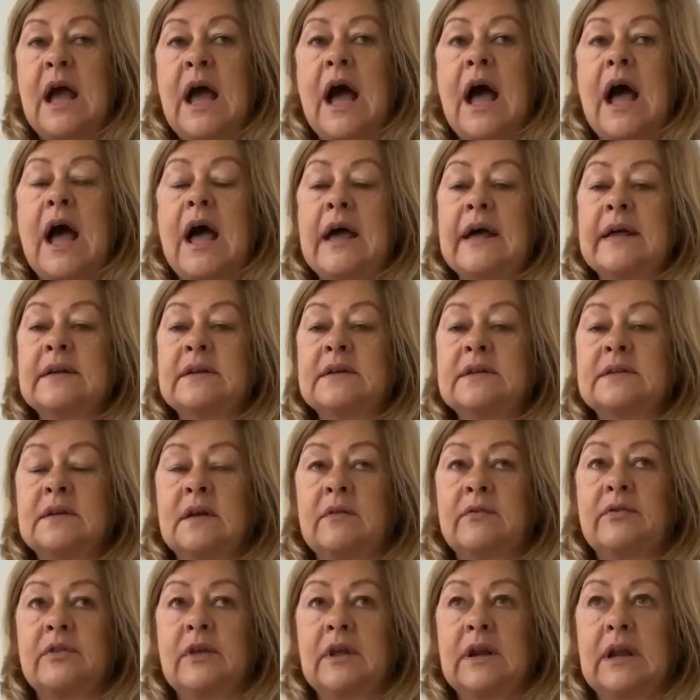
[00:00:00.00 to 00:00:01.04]
And
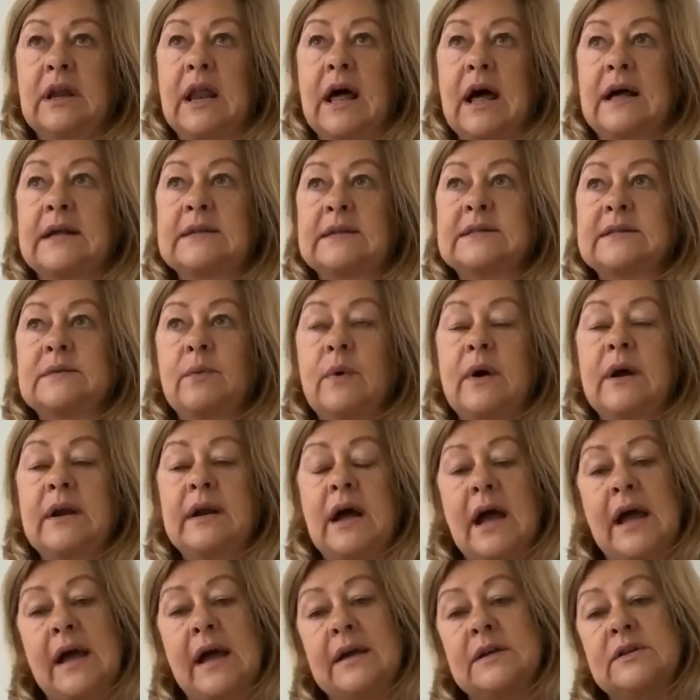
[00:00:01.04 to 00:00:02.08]
the last one
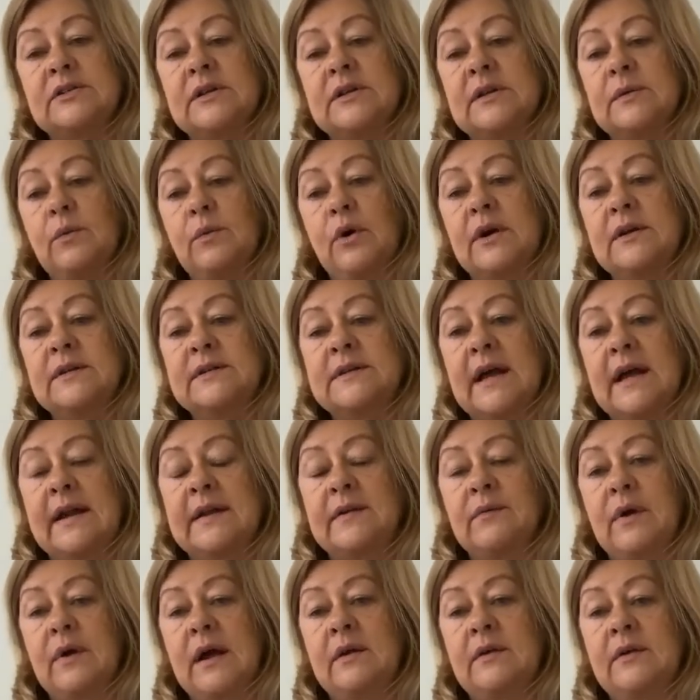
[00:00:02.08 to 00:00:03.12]
I actually worked
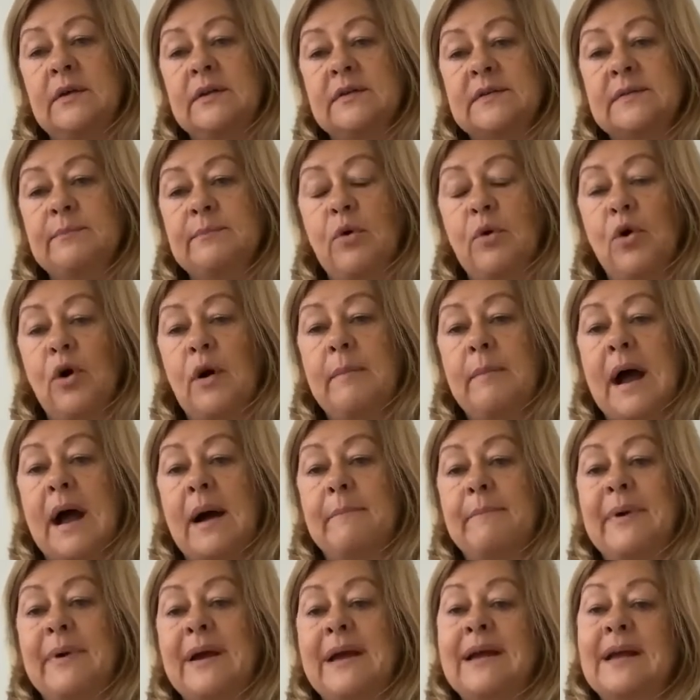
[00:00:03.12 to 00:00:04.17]
out, it's more
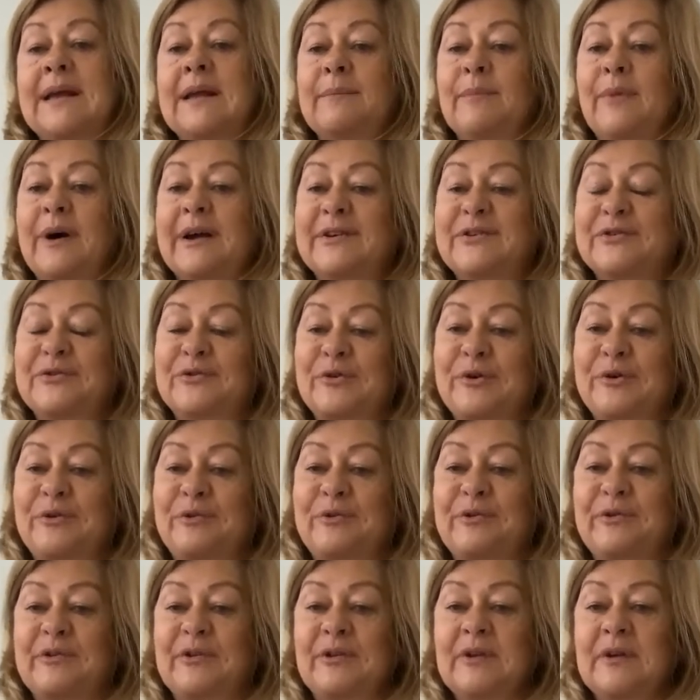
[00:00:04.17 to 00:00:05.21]
about being in my
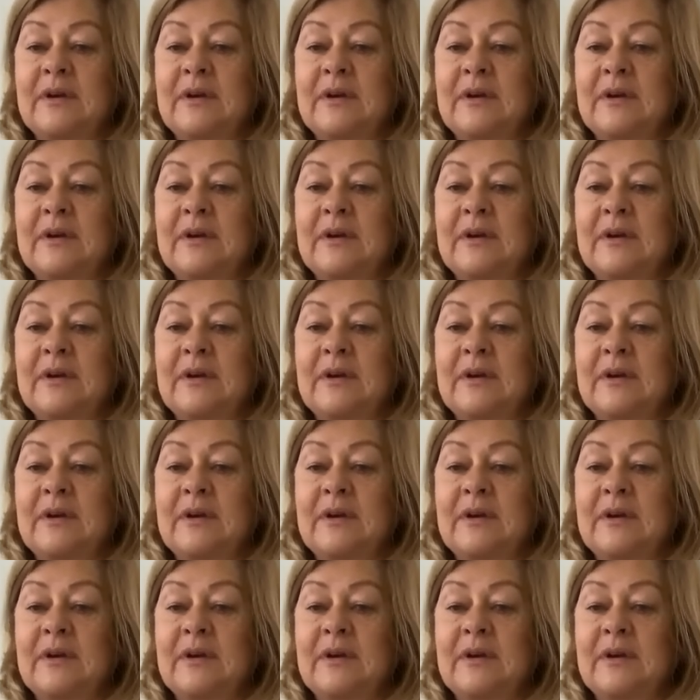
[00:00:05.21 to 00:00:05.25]
truth.